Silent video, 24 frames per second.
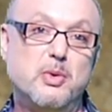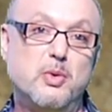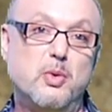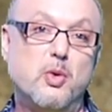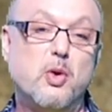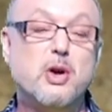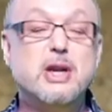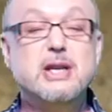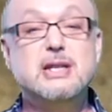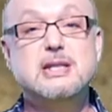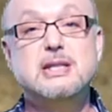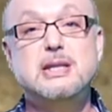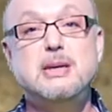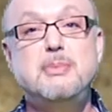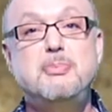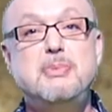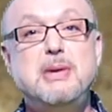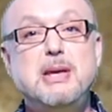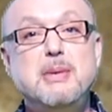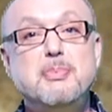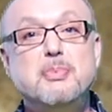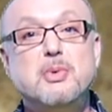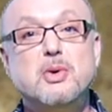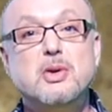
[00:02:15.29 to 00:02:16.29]
Or you see
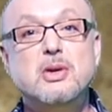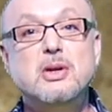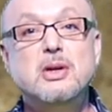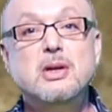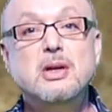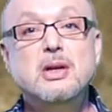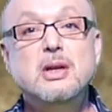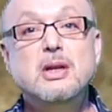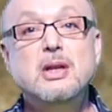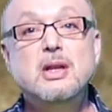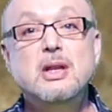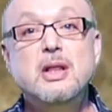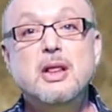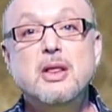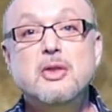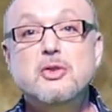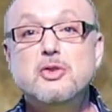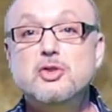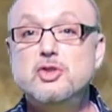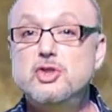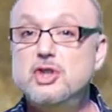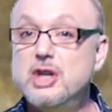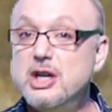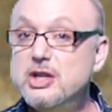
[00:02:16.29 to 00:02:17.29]
people
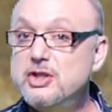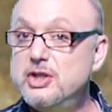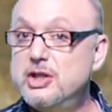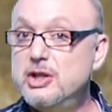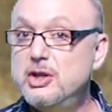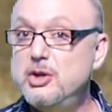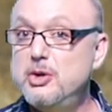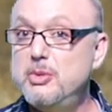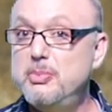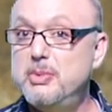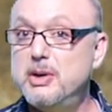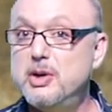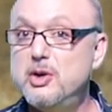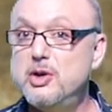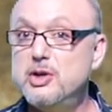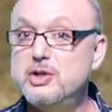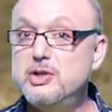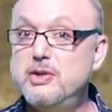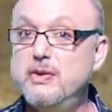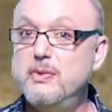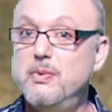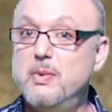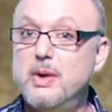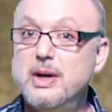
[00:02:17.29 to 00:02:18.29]
judging you because
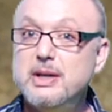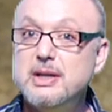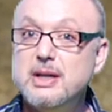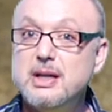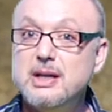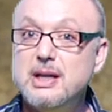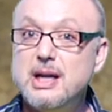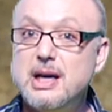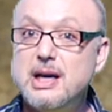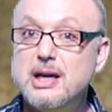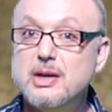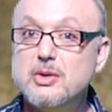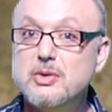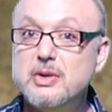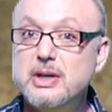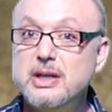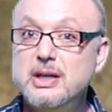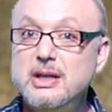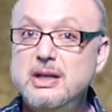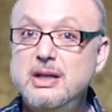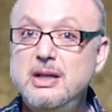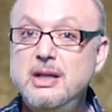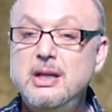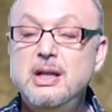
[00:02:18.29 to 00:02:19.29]
you've won the lottery.